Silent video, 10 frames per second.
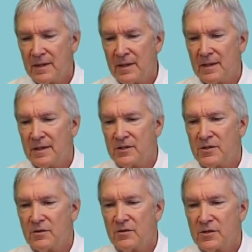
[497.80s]

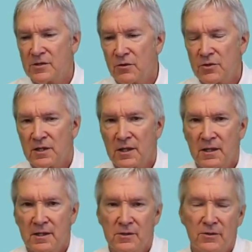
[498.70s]
this
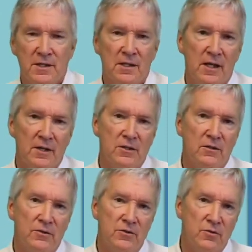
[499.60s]

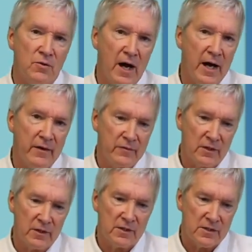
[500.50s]
sociological drive to
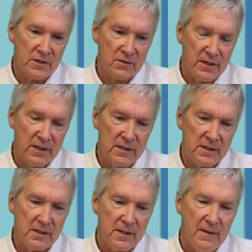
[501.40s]
look at
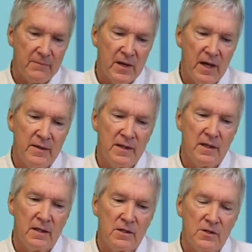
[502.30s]
screens and
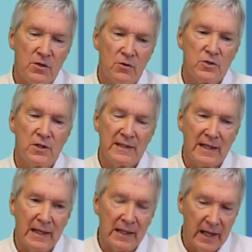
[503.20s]
the social
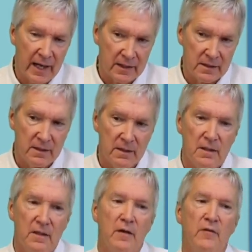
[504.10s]
neglect
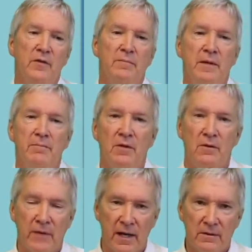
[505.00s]
of the people
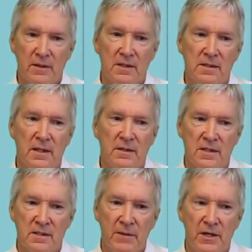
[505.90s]
around us and the
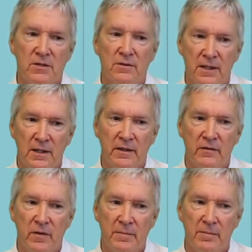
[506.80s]
spatial neglect
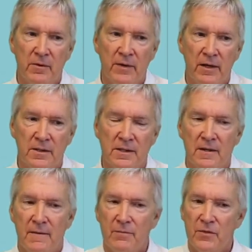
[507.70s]
of the people around us,
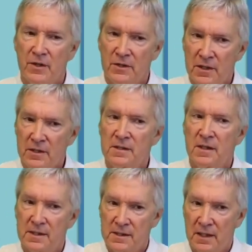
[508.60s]
there's this
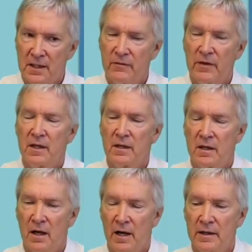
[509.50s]
significant
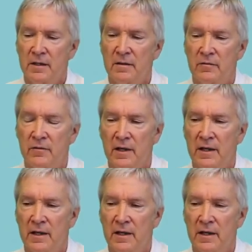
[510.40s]
cognitive